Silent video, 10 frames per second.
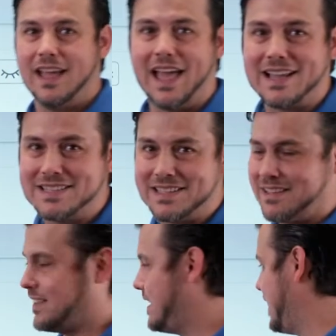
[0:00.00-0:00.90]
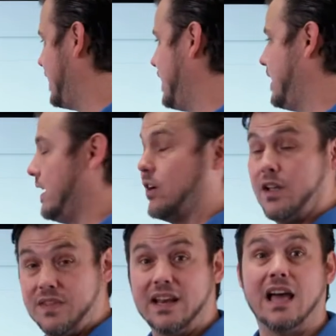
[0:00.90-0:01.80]
accidentally get in here
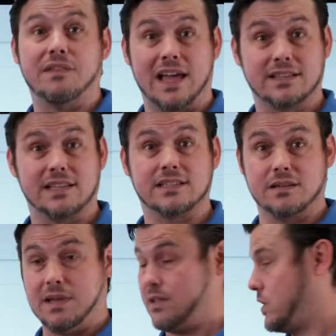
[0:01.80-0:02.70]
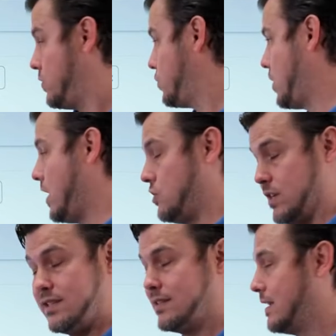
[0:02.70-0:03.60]
and then have access to make those
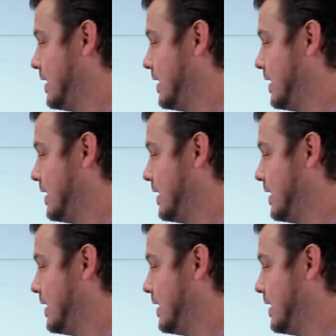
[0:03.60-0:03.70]
changes.